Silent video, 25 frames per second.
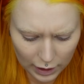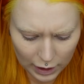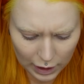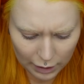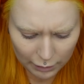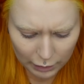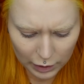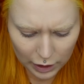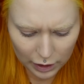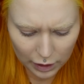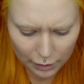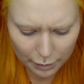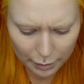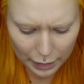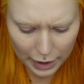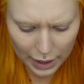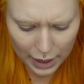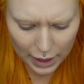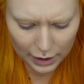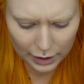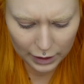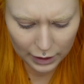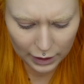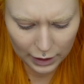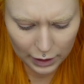And I'm gonna
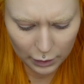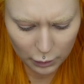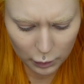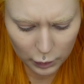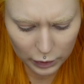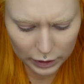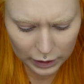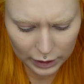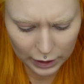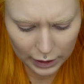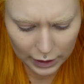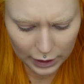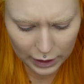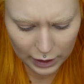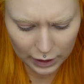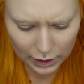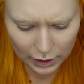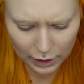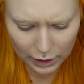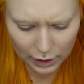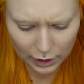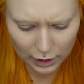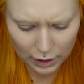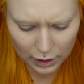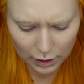pat it in with
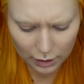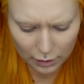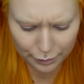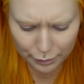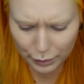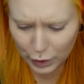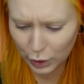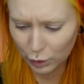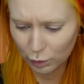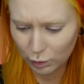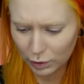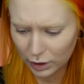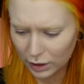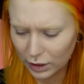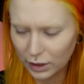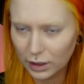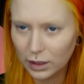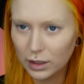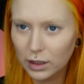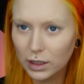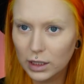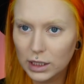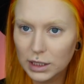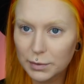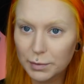a
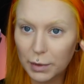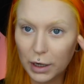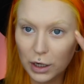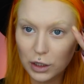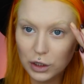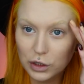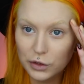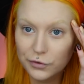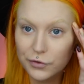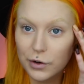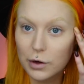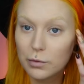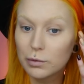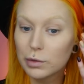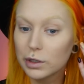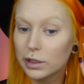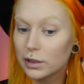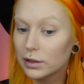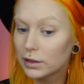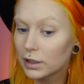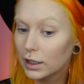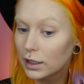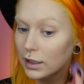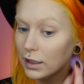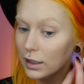beauty sponge from Real
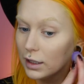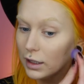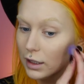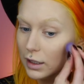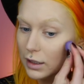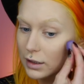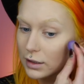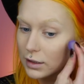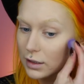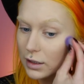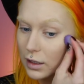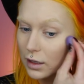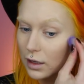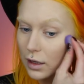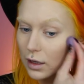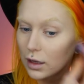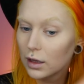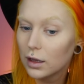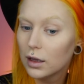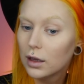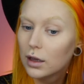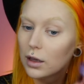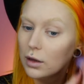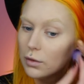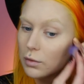Techniques.
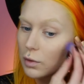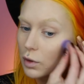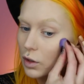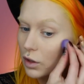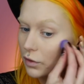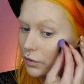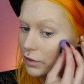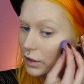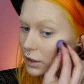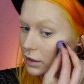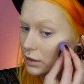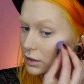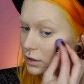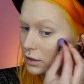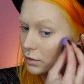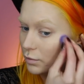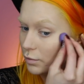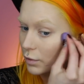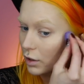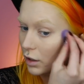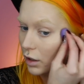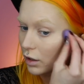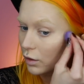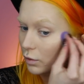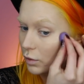One of these
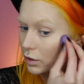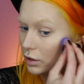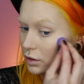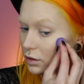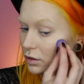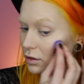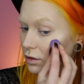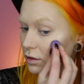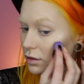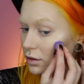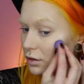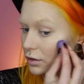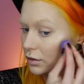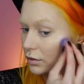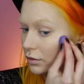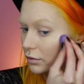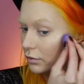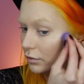small ones.